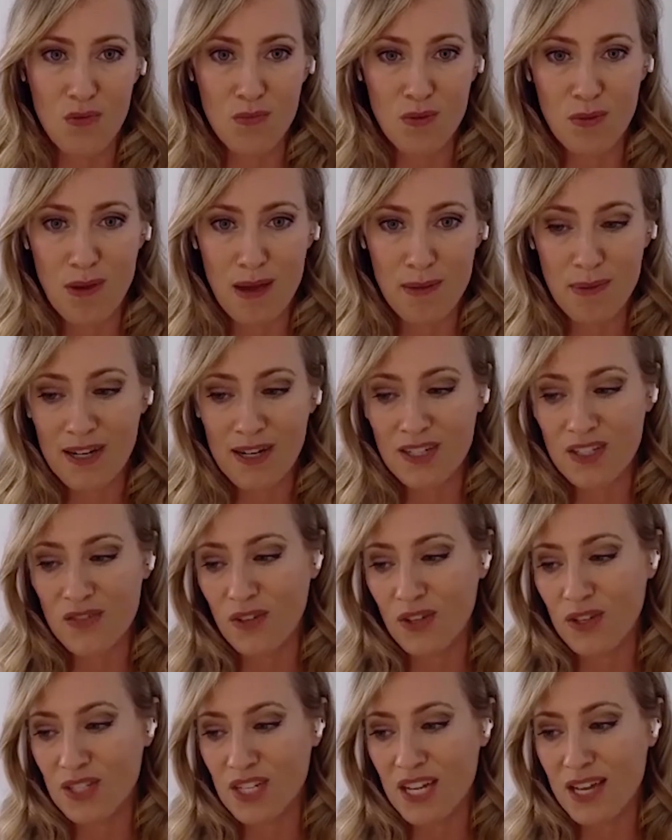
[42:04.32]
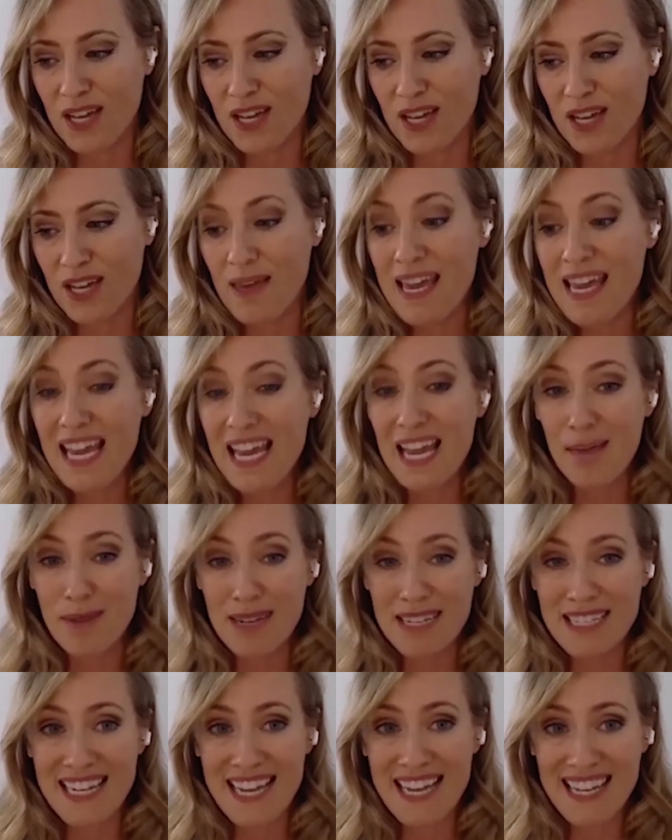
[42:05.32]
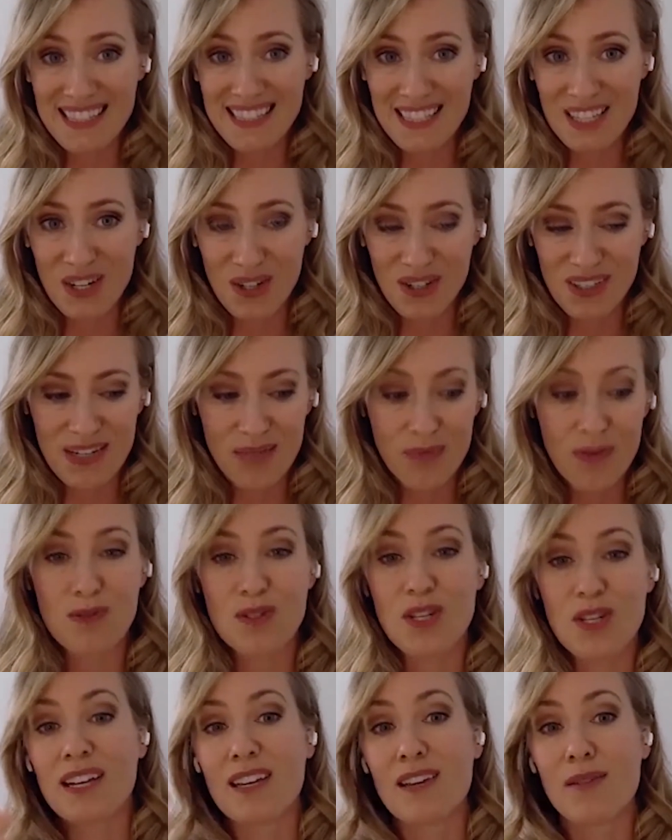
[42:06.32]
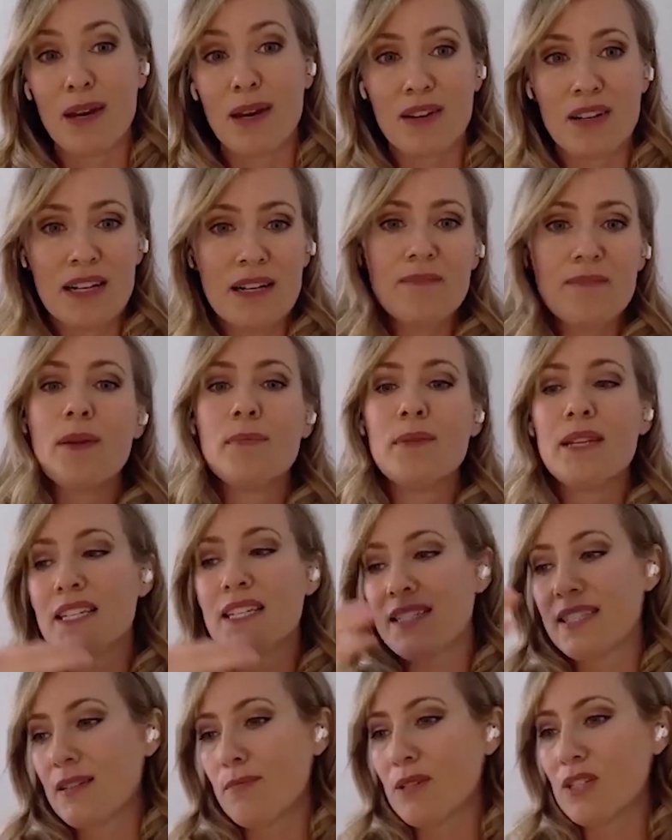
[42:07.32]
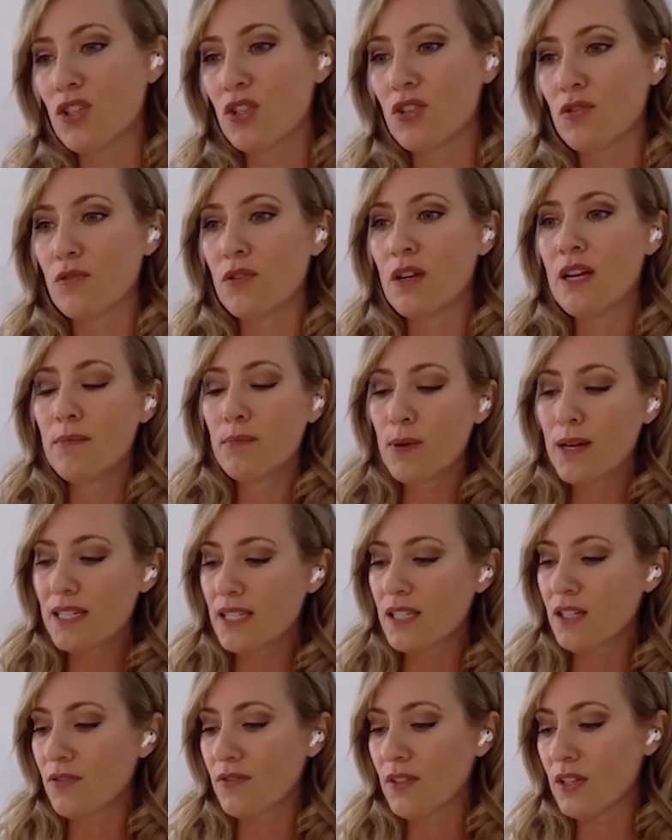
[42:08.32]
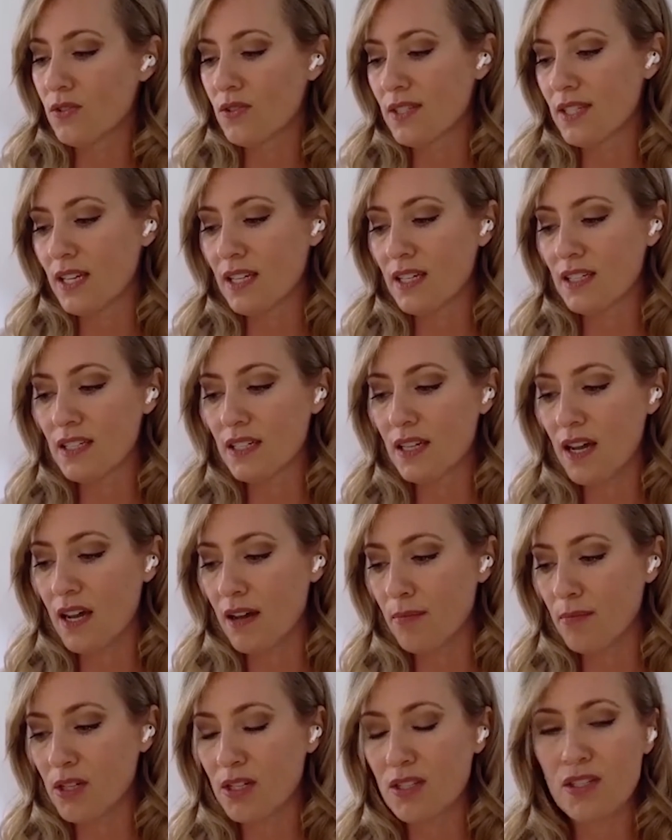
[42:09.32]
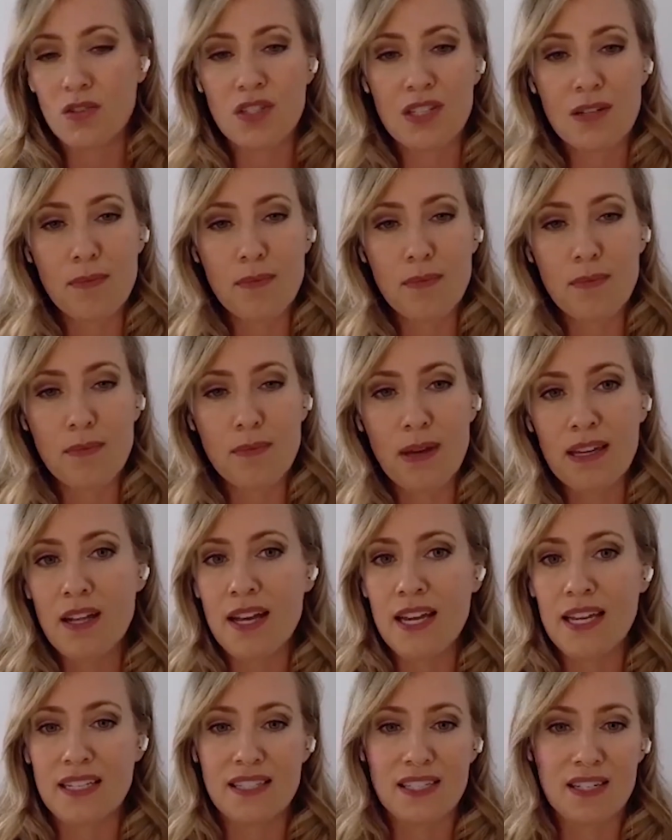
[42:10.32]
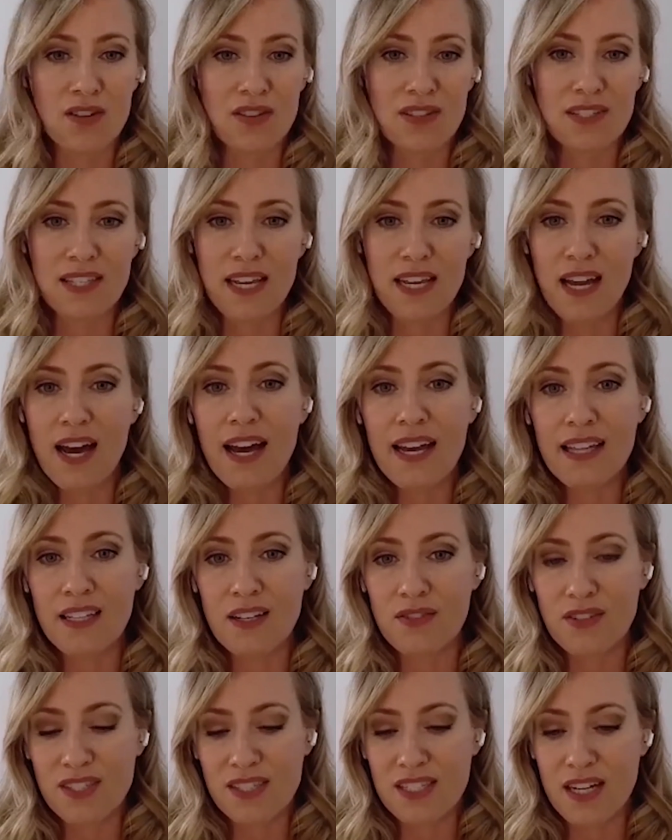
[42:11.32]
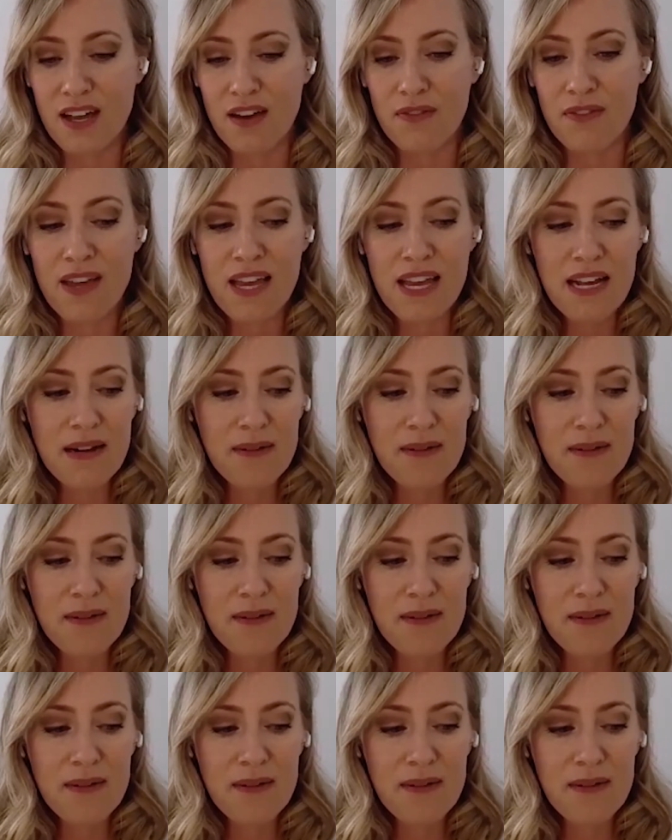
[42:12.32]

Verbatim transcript: home with my parents for a long time. And my dad literally, we were talking about, I mean, he's seen me do press interviews and um, consulting my clients and all this like high level stuff.